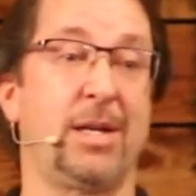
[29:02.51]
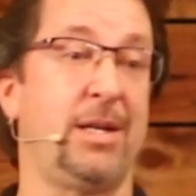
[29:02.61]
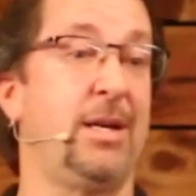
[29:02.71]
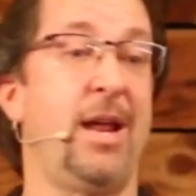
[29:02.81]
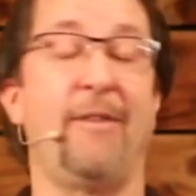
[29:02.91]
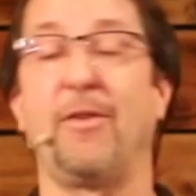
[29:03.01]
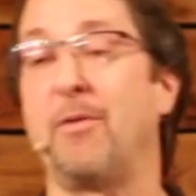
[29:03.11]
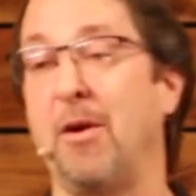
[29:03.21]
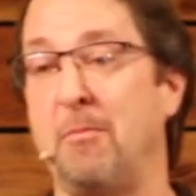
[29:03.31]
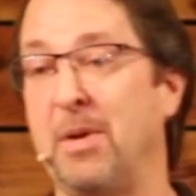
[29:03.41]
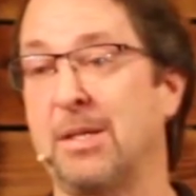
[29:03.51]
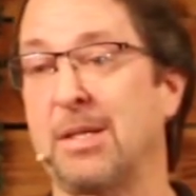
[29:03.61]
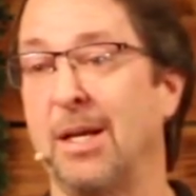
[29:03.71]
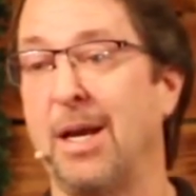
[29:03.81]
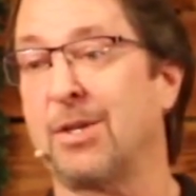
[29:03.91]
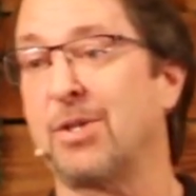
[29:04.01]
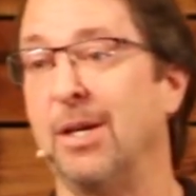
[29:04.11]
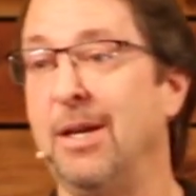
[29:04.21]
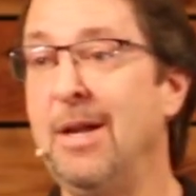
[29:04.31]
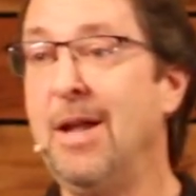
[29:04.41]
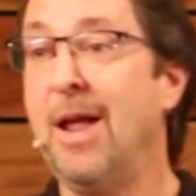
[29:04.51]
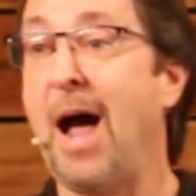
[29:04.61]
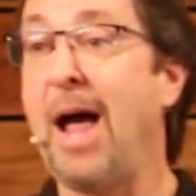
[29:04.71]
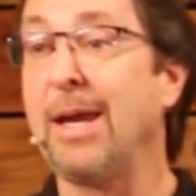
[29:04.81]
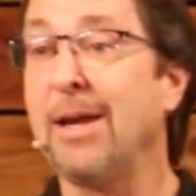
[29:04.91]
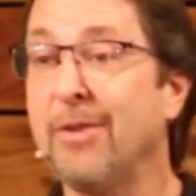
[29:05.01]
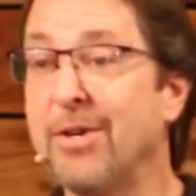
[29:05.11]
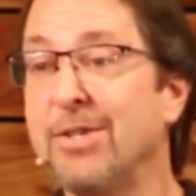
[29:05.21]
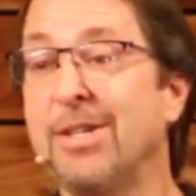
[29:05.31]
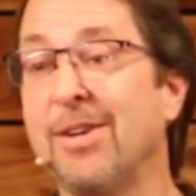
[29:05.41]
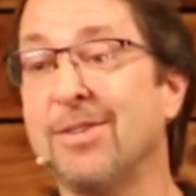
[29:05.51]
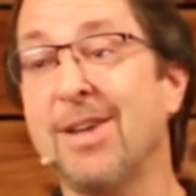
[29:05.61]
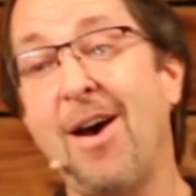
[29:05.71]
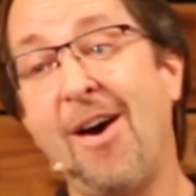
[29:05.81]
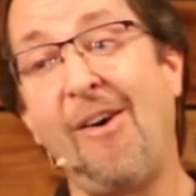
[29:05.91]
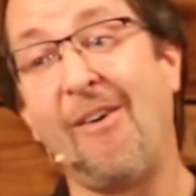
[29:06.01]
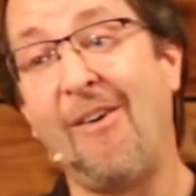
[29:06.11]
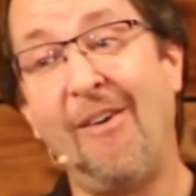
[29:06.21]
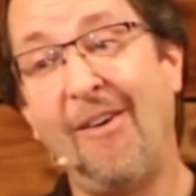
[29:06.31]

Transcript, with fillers: they didn't have a very big selection. I give it her, and she goes, "Oh,